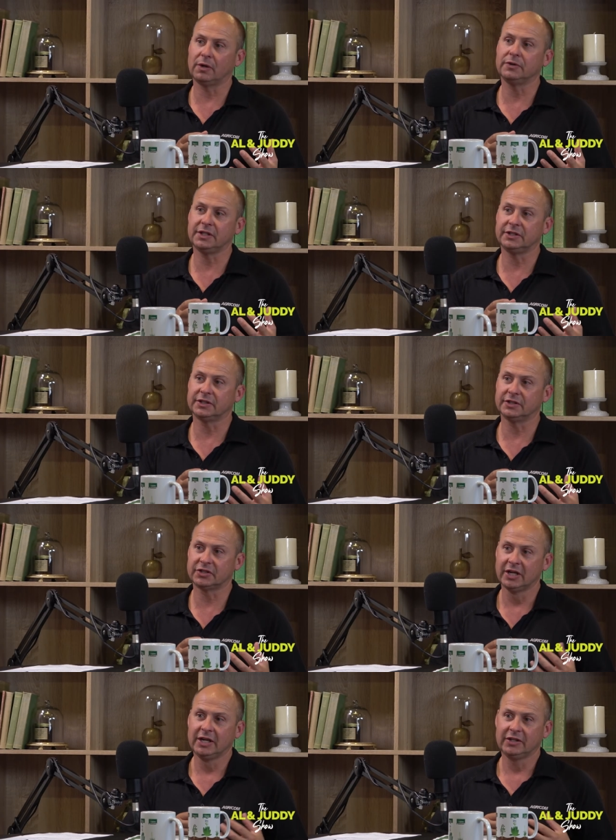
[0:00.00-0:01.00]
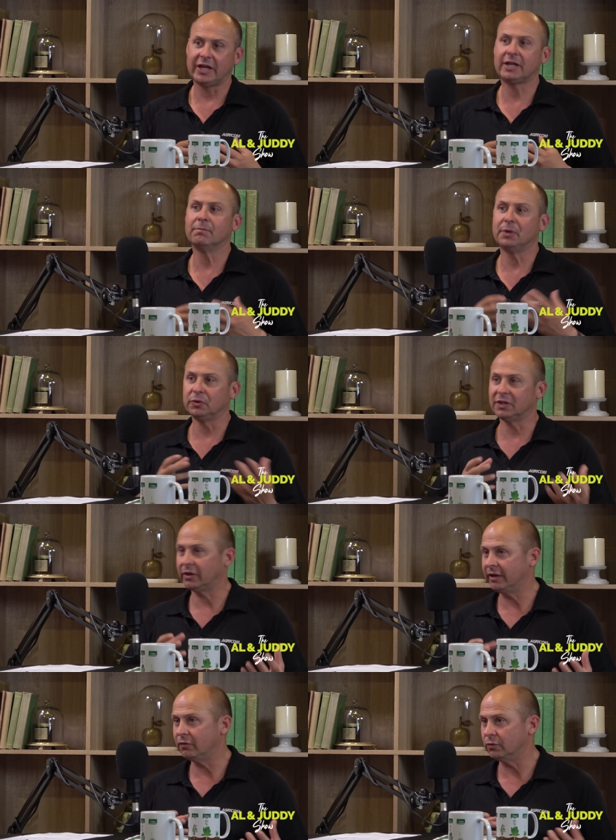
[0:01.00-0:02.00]
processes, they can build to
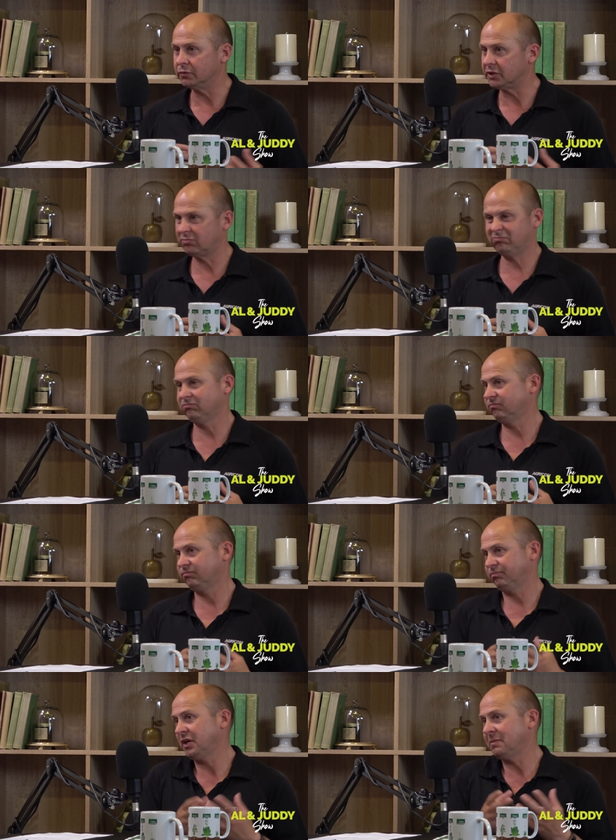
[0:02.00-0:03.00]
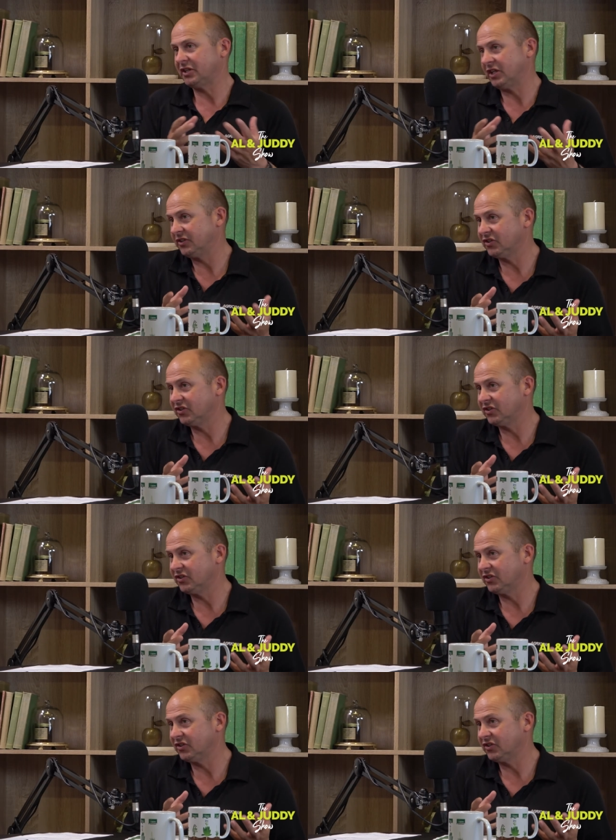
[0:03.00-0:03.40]
levels pretty much